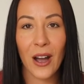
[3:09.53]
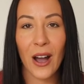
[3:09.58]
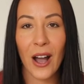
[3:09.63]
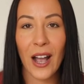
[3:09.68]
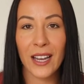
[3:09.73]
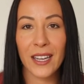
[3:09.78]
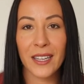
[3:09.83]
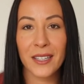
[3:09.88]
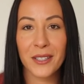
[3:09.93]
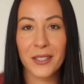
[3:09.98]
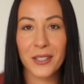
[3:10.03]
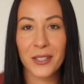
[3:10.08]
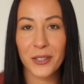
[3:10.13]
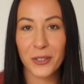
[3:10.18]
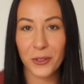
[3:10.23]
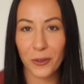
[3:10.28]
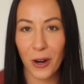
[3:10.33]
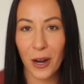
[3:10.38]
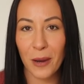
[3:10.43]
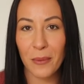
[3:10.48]
I can
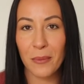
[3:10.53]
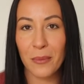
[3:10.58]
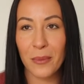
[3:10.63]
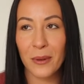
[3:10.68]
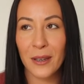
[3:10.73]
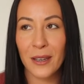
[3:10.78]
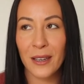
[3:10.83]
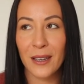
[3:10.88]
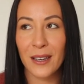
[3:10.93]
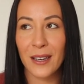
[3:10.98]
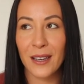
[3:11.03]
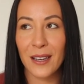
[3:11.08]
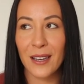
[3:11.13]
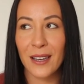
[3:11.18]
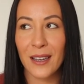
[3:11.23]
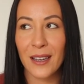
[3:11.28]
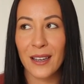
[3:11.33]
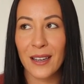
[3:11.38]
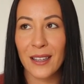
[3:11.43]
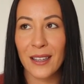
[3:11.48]
describe
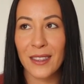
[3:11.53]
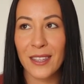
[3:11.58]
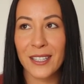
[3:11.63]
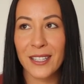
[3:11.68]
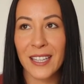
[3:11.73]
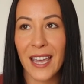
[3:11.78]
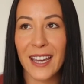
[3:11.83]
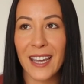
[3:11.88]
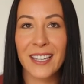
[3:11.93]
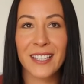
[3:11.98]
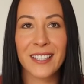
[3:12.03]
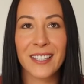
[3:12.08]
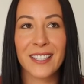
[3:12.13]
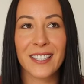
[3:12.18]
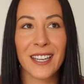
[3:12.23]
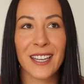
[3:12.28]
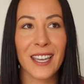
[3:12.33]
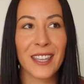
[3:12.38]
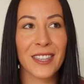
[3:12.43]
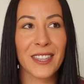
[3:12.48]
the
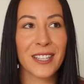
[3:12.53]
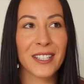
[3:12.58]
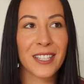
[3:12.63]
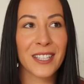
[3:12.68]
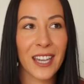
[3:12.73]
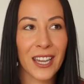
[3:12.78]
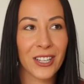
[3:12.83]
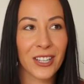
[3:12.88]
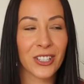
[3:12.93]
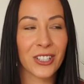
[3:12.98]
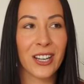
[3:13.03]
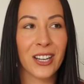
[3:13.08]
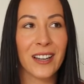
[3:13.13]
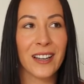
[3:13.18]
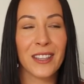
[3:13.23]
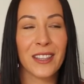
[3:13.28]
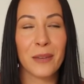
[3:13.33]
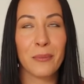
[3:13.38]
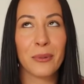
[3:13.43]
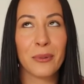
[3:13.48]
taste and the texture
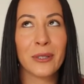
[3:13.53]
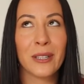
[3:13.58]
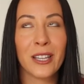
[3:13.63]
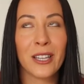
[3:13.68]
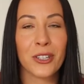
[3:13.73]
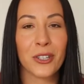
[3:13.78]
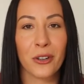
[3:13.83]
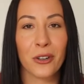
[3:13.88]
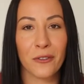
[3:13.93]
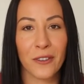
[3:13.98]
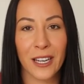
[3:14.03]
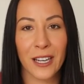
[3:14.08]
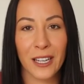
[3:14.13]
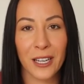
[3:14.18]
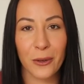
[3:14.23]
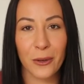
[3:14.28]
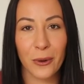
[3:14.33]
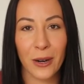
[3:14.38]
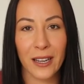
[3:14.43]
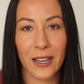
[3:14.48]
and the pleasure of
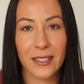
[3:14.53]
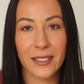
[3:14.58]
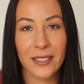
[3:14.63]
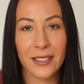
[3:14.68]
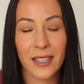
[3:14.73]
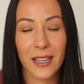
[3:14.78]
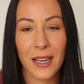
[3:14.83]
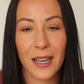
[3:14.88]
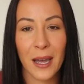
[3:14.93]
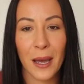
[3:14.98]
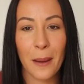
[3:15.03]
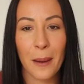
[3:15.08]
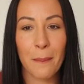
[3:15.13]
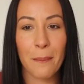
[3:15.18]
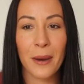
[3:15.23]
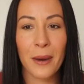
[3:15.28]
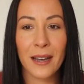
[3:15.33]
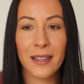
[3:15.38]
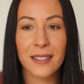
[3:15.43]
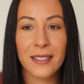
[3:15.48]
eating one,
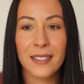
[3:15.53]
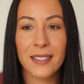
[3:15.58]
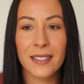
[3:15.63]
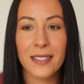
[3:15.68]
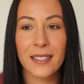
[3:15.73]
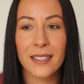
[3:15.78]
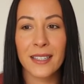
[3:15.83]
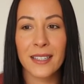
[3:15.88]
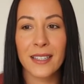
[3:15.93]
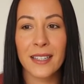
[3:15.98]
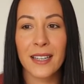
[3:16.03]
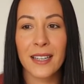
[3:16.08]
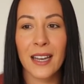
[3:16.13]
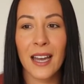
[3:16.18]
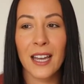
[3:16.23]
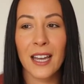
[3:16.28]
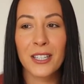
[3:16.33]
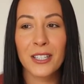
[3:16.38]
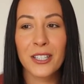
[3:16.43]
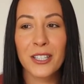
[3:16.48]
but
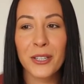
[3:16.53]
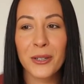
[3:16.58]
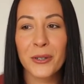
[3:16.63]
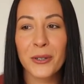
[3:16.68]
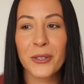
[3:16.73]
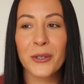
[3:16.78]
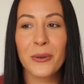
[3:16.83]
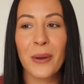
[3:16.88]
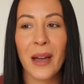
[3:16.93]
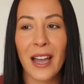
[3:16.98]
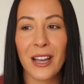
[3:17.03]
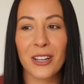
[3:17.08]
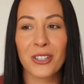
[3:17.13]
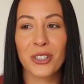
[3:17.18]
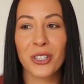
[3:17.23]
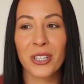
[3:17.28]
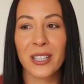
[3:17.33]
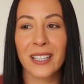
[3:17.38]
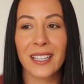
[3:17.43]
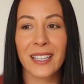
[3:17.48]
until you
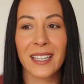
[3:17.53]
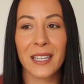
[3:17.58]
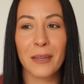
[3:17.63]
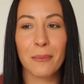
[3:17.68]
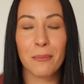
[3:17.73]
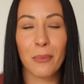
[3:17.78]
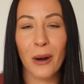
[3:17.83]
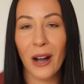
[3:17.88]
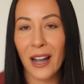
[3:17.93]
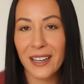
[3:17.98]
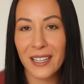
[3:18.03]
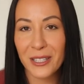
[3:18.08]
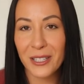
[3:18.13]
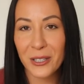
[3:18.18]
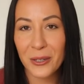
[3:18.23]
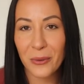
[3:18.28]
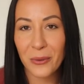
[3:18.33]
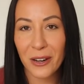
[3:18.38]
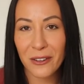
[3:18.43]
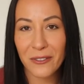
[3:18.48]
actually bite
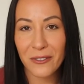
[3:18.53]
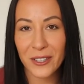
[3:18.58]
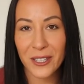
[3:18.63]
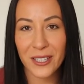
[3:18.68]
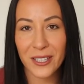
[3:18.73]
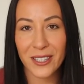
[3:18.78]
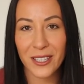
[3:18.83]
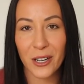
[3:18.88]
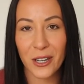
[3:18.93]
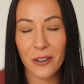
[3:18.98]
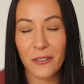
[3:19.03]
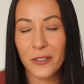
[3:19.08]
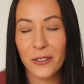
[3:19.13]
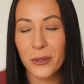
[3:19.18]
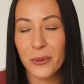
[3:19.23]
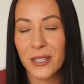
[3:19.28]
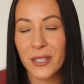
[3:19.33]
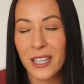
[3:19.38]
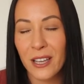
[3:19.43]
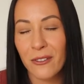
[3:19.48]
into one for yourself,
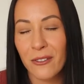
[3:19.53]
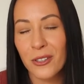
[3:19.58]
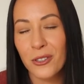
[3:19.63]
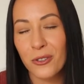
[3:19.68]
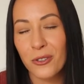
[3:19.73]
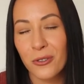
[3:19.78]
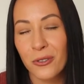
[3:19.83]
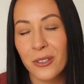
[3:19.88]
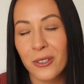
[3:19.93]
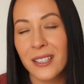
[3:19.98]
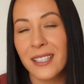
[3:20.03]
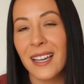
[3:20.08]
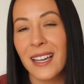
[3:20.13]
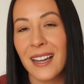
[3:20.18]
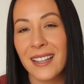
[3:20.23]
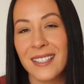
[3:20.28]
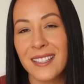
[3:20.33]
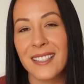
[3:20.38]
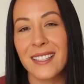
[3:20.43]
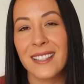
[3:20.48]
you will never truly
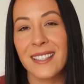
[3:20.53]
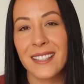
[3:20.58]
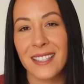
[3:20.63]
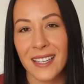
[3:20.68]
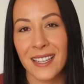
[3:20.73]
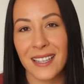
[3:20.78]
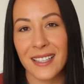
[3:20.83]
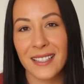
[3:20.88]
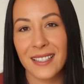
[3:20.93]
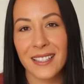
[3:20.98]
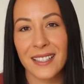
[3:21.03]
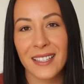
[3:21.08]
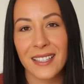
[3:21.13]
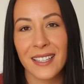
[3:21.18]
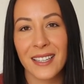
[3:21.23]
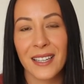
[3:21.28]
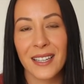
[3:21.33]
understand.